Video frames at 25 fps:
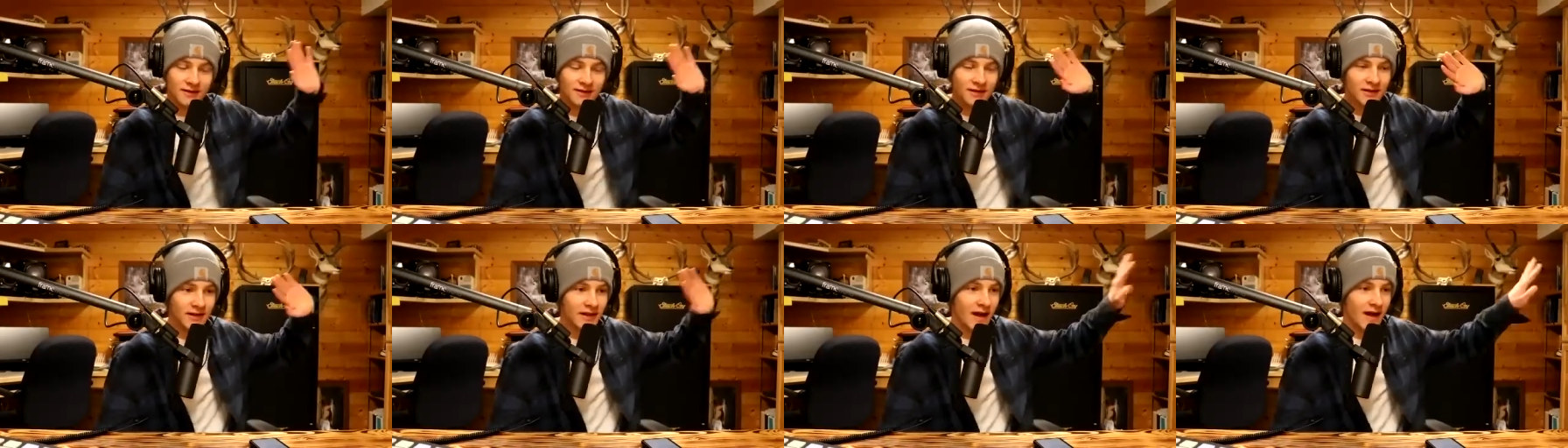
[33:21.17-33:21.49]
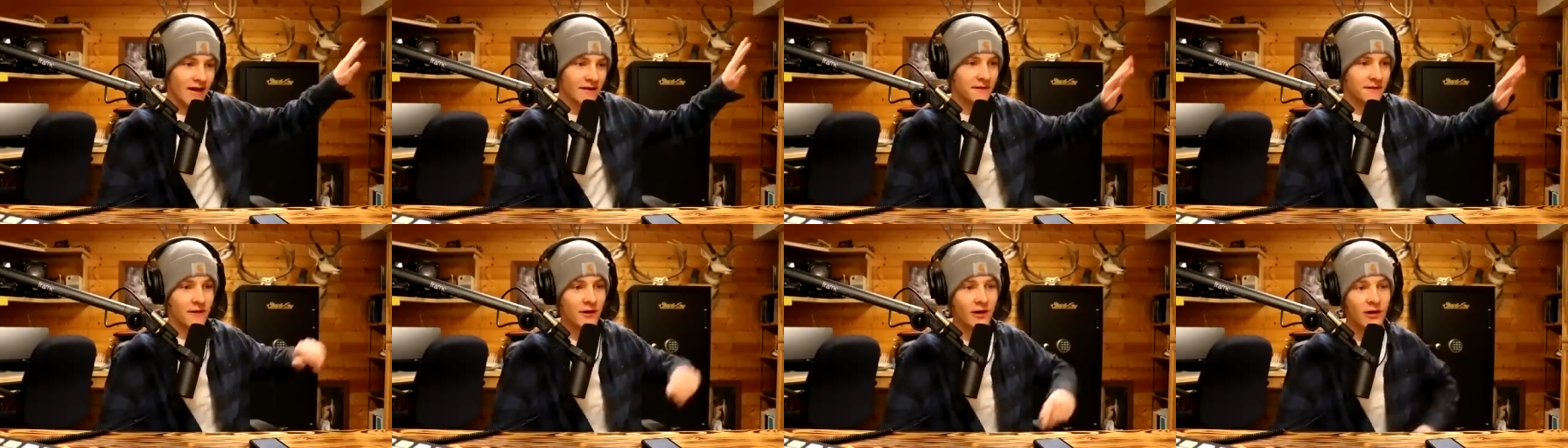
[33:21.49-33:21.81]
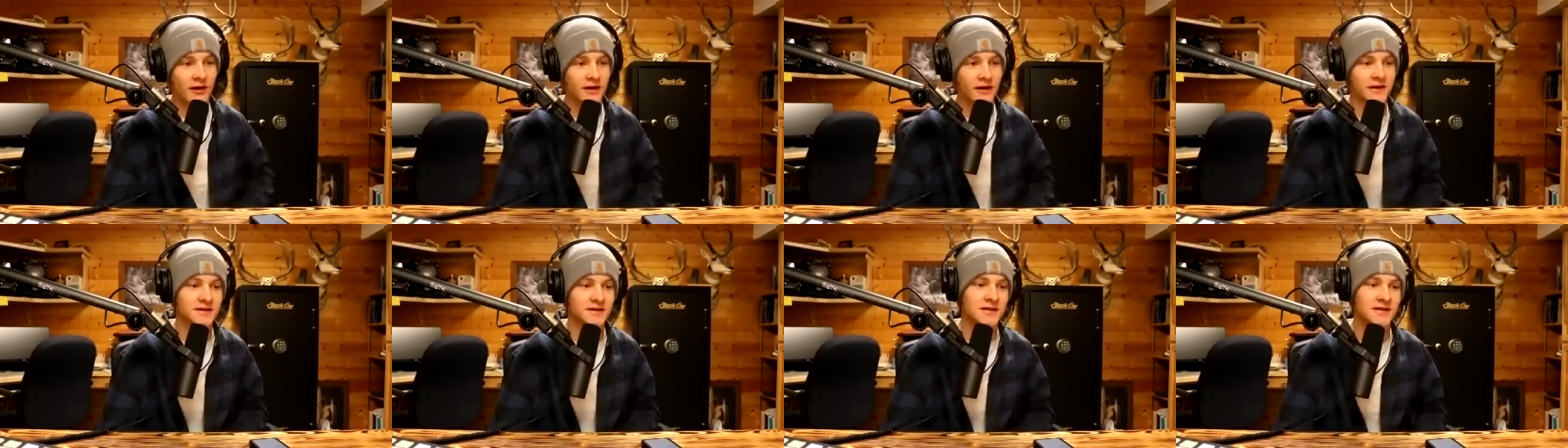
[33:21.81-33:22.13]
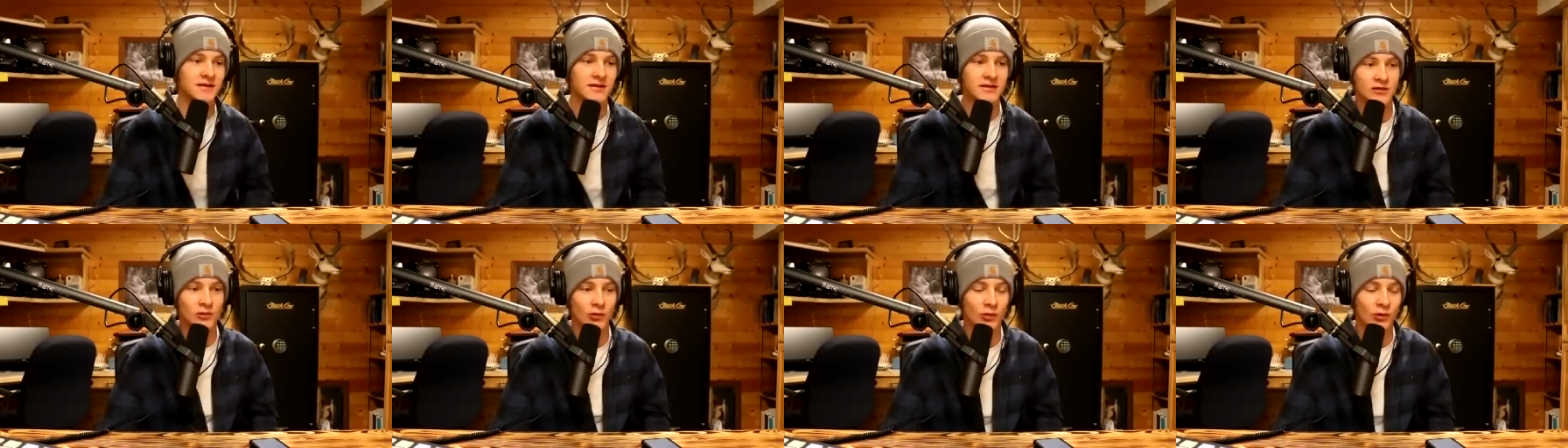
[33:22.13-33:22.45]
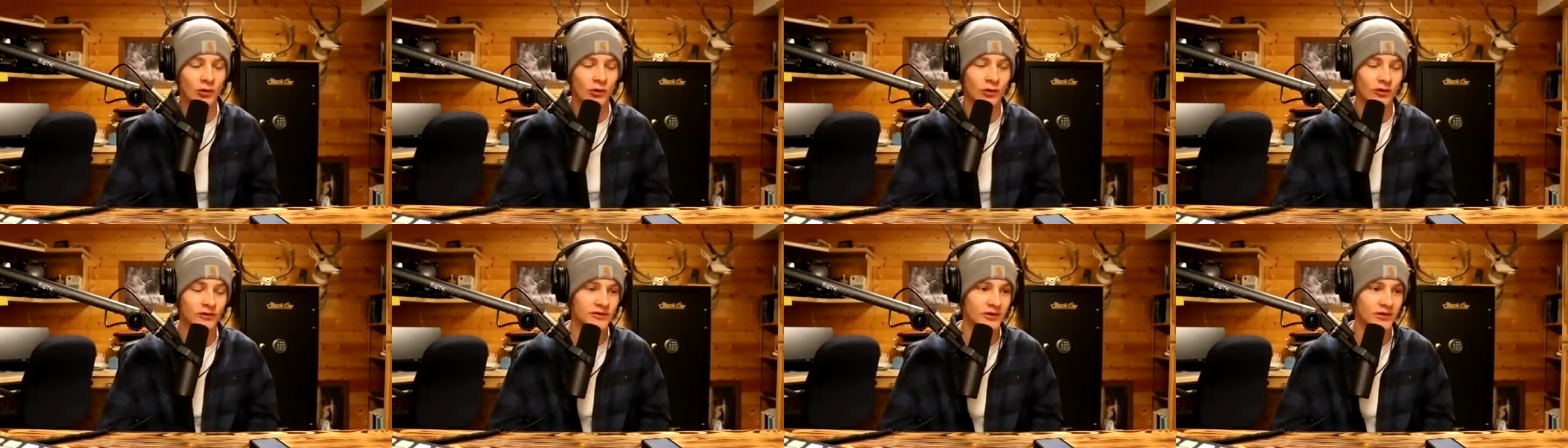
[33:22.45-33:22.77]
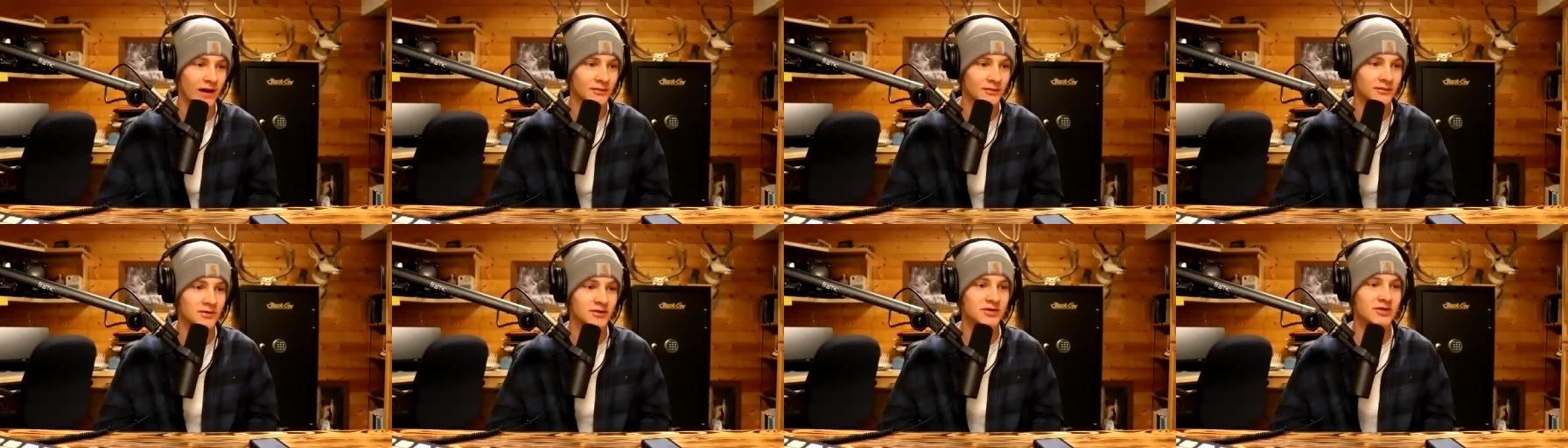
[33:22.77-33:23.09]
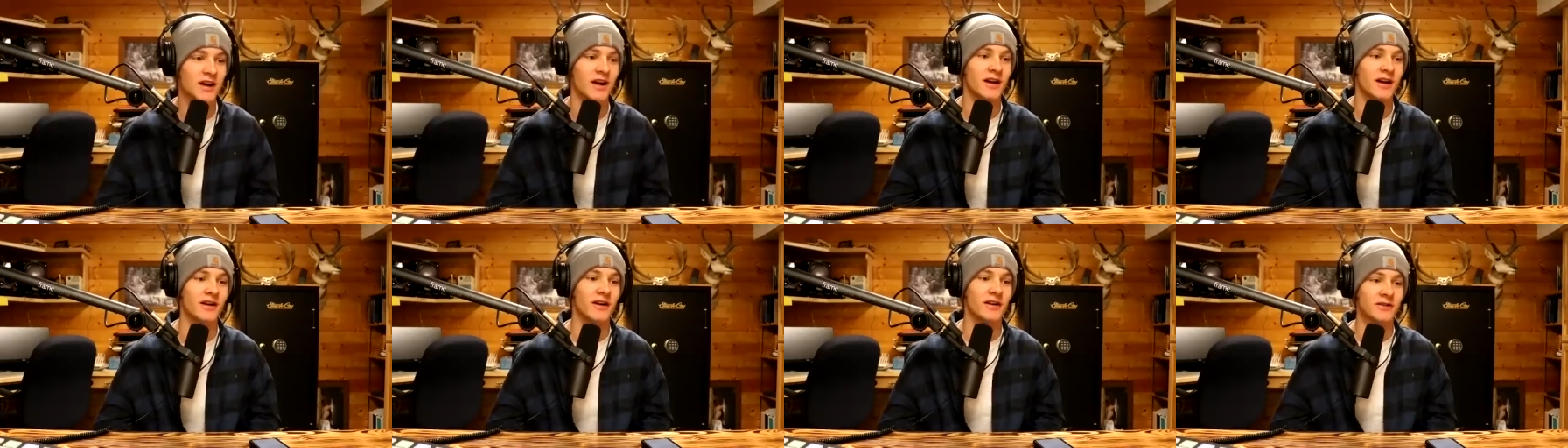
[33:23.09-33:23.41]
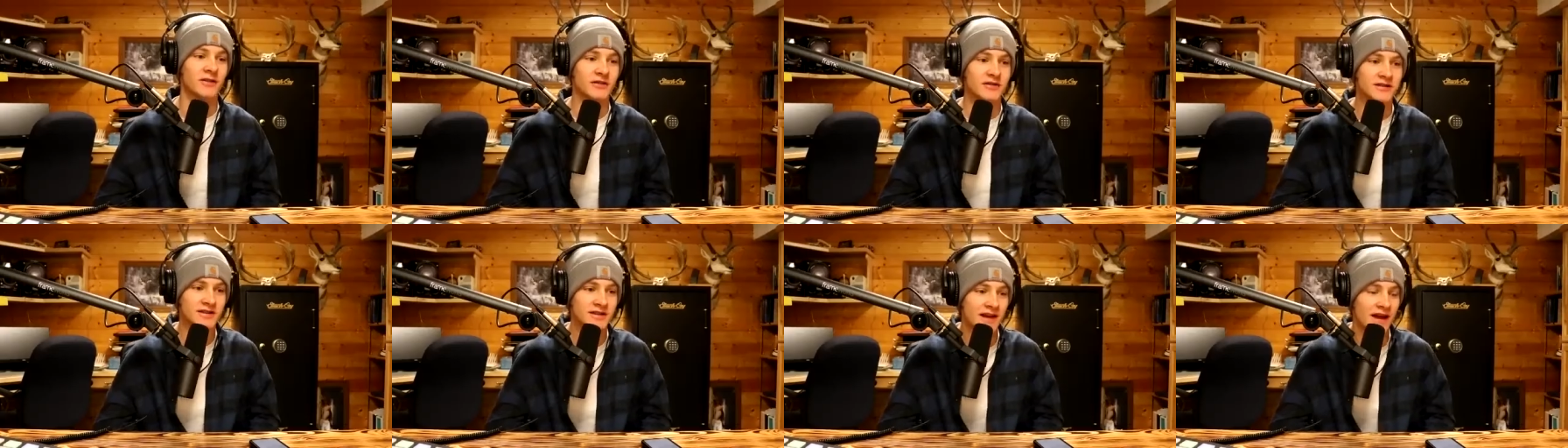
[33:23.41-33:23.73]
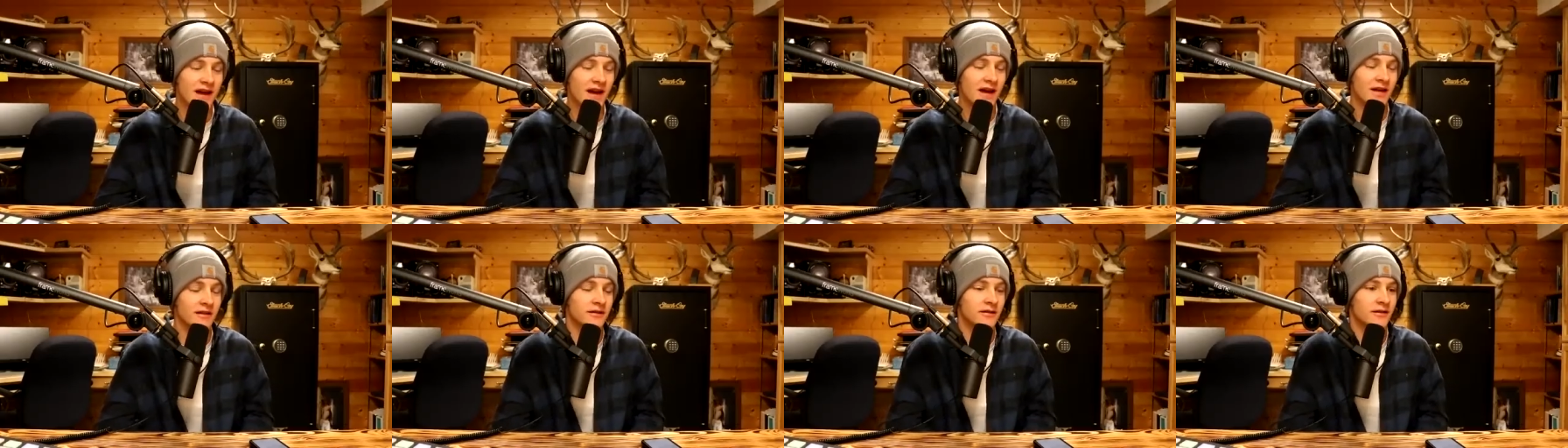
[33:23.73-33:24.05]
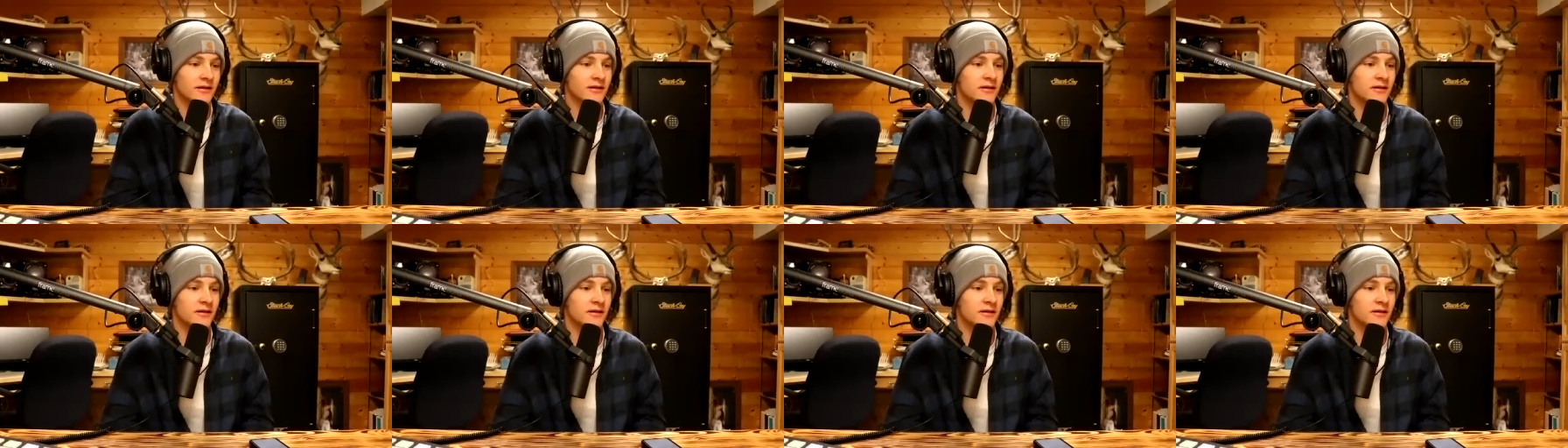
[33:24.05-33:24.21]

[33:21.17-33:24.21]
that far into this world, so I'm just trying to understand.